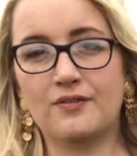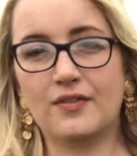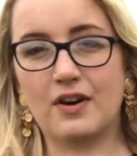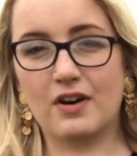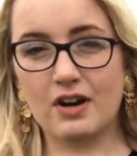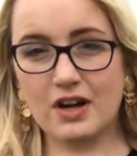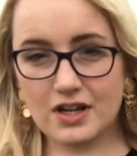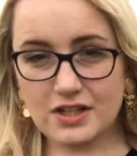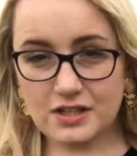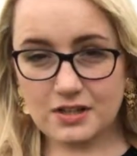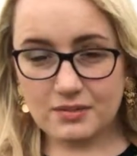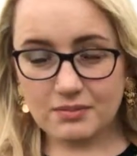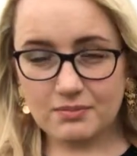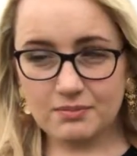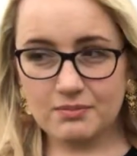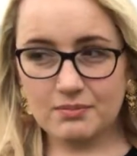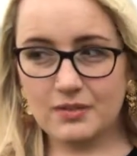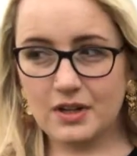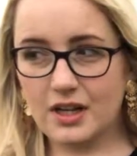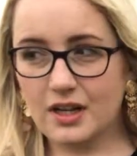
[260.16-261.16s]
There are
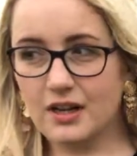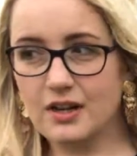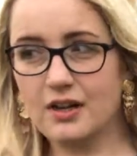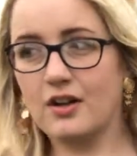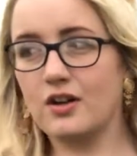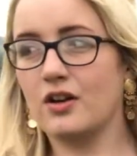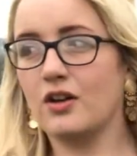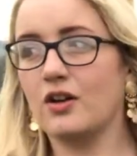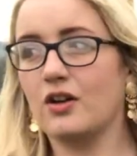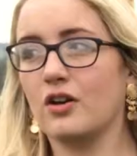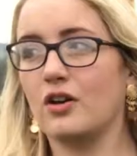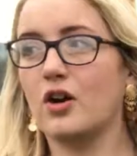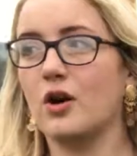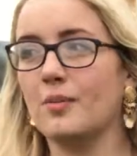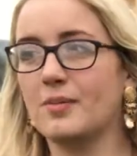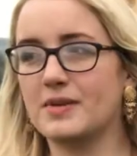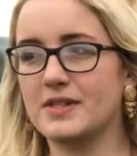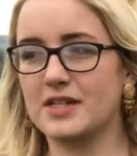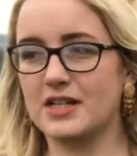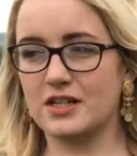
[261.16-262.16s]
some
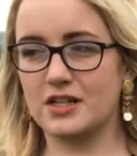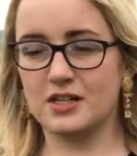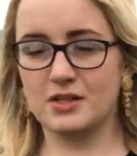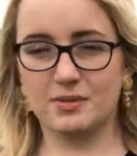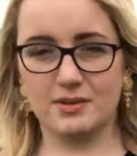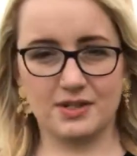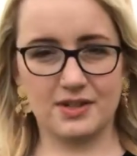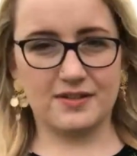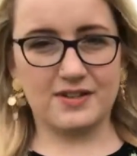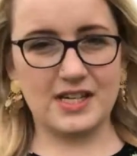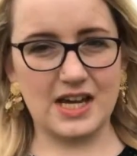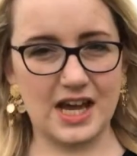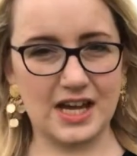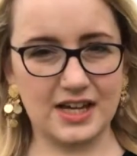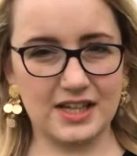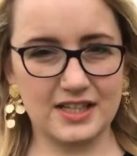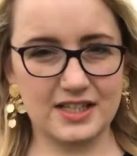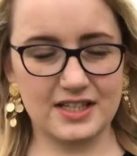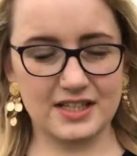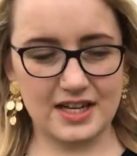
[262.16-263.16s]
compositions which I've
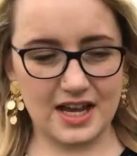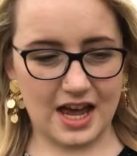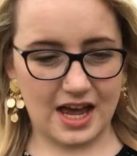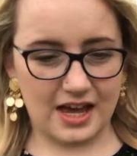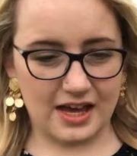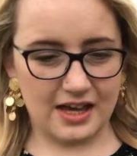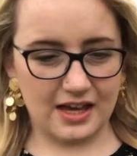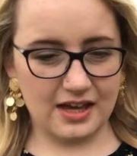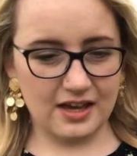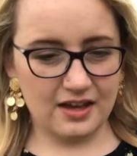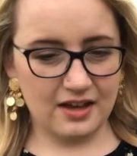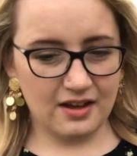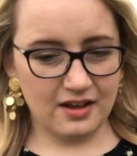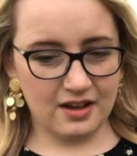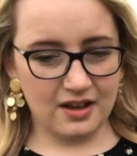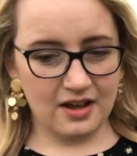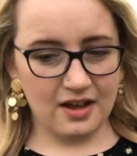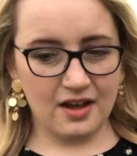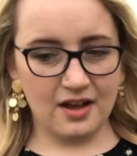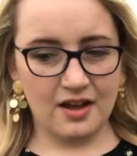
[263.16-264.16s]
taken today,
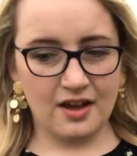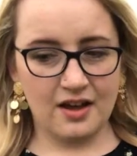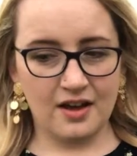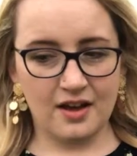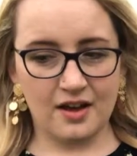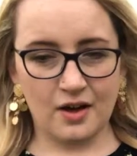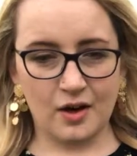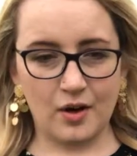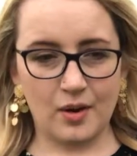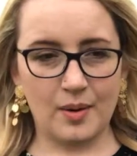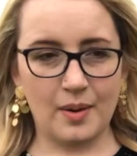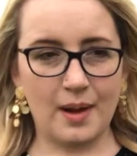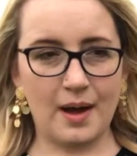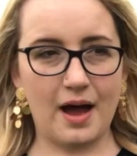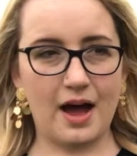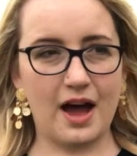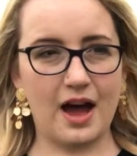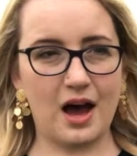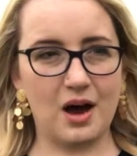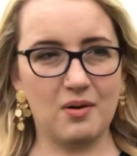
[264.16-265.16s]

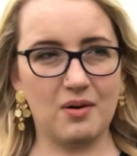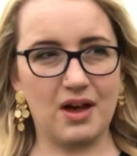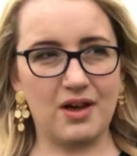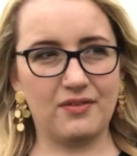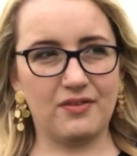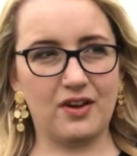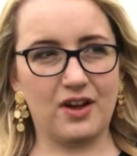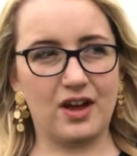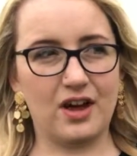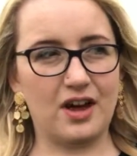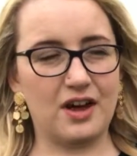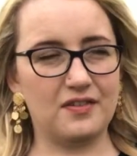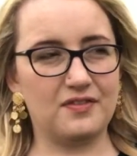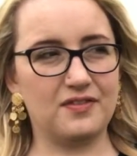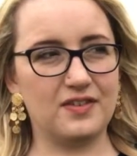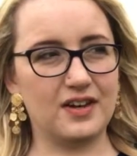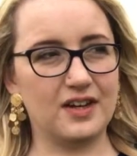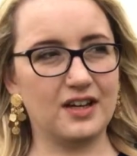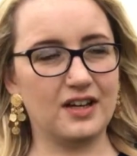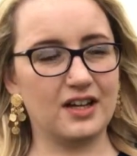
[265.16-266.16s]
however I
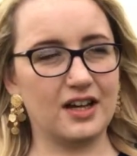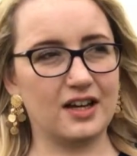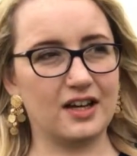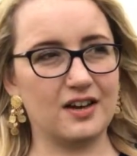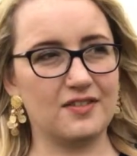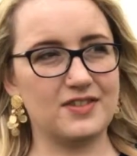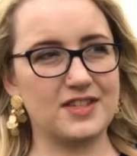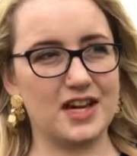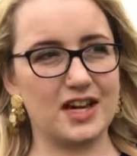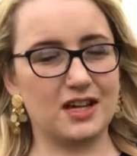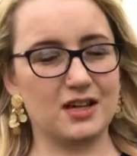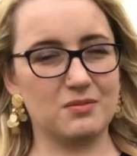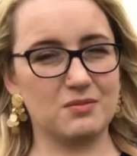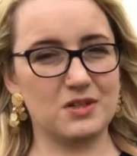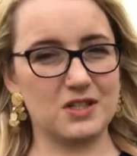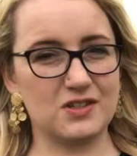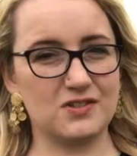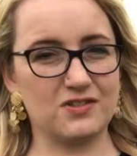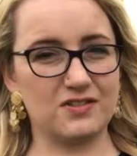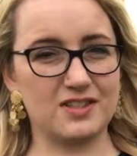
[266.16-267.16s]
feel like I've taken them
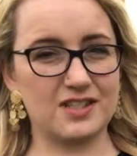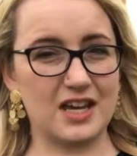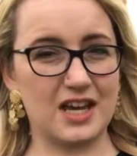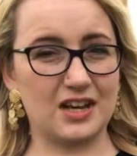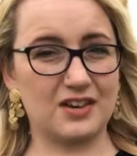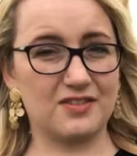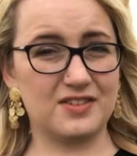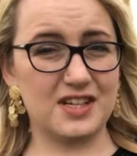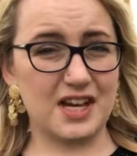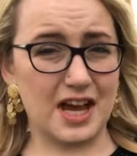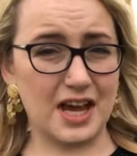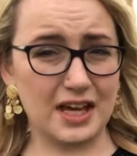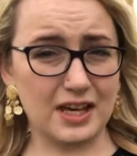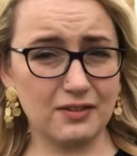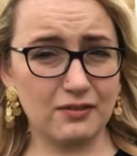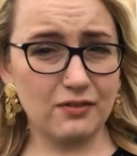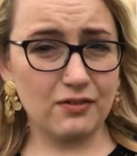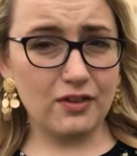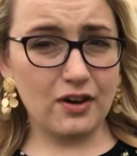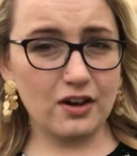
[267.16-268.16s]
just for the sake of
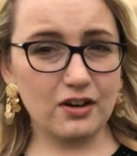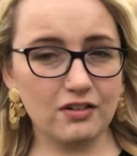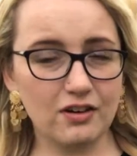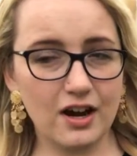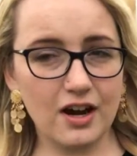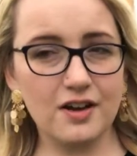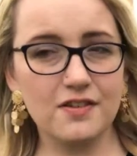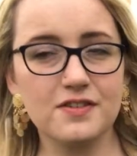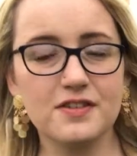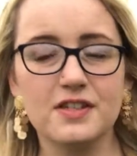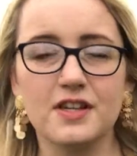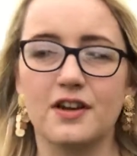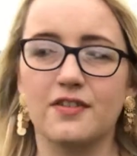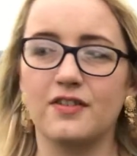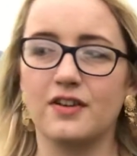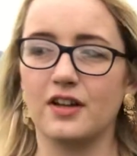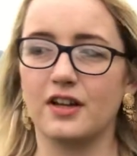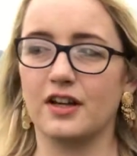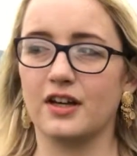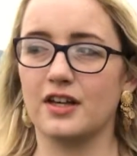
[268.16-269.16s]
taking the photographs. I
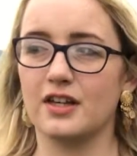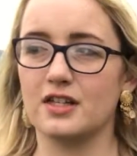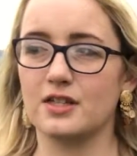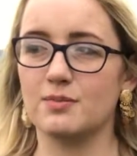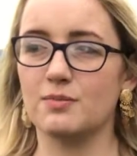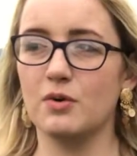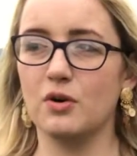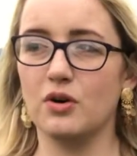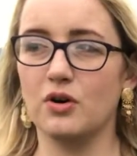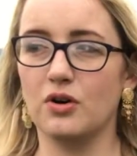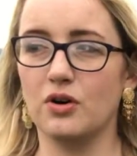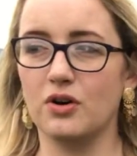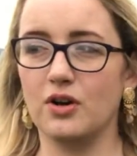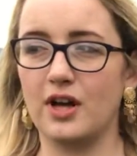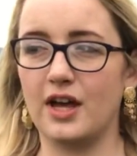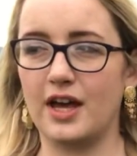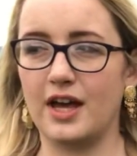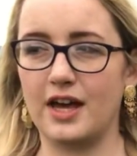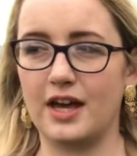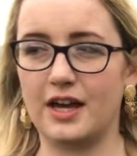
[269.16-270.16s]
feel like it's
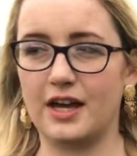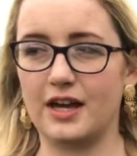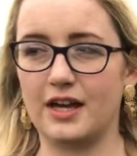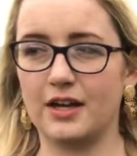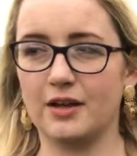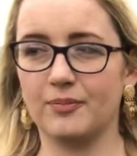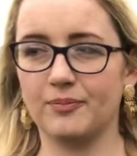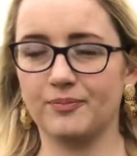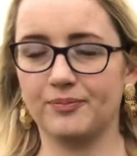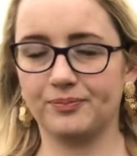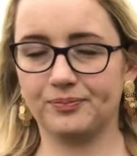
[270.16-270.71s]
more I